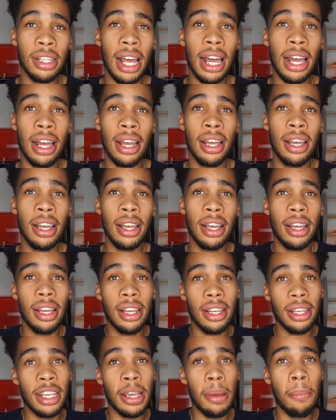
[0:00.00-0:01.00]
I
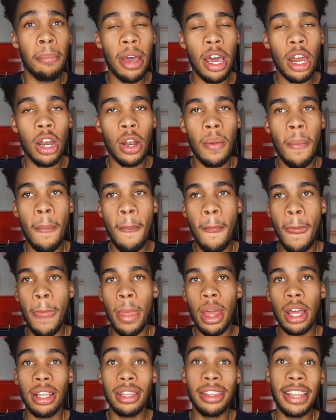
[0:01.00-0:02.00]
get better.
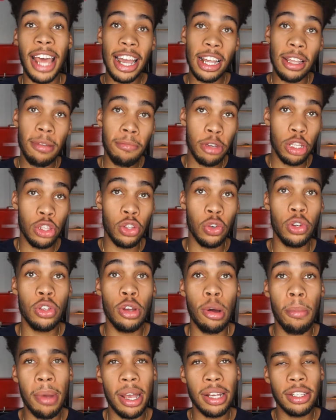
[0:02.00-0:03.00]
That could be doing
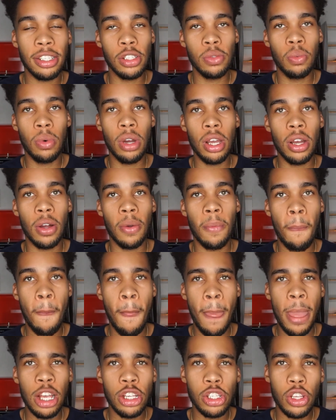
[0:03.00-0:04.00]
your best as well.
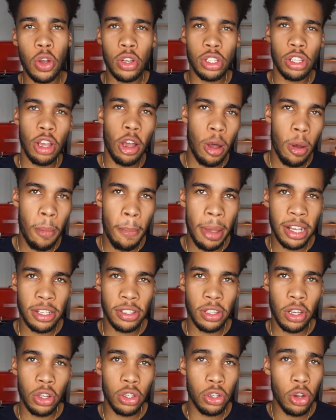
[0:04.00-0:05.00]
So it's all based
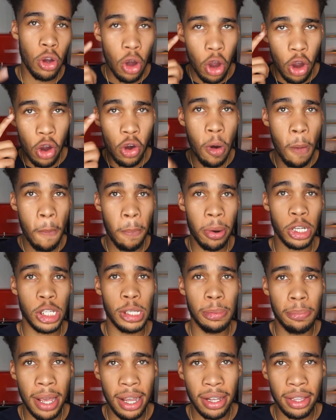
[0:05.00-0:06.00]
on your own
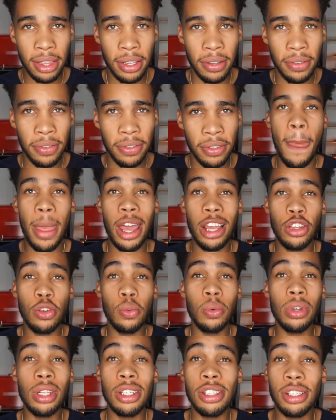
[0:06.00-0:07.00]
perspective. And you
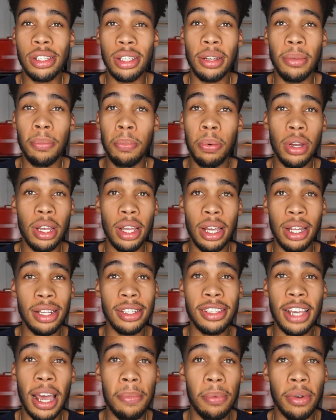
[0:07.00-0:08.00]
really shouldn't put any
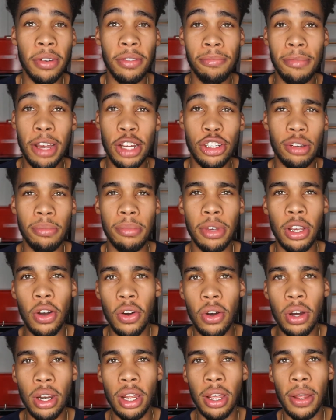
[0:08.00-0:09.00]
type of measurement
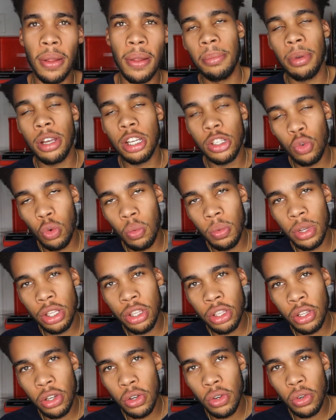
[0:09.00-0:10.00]
on it. Because when we
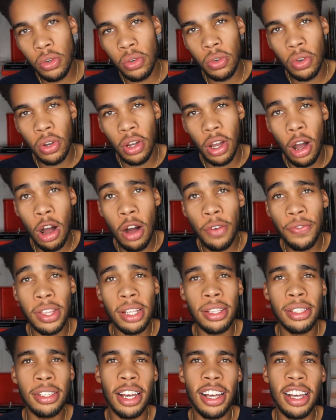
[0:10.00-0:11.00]
do,
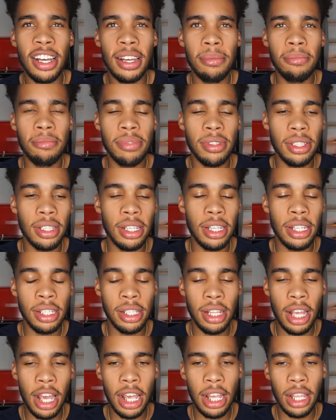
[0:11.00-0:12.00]
oftentimes, it's
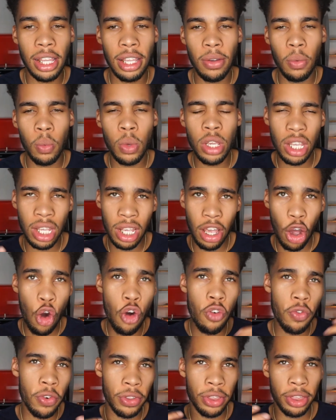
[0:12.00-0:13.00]
like we can
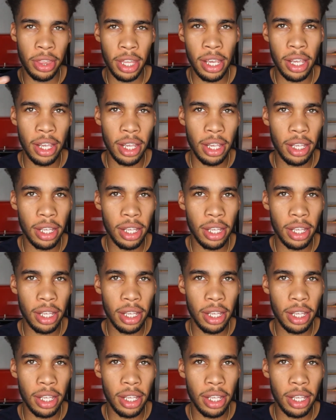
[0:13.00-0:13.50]
overthink.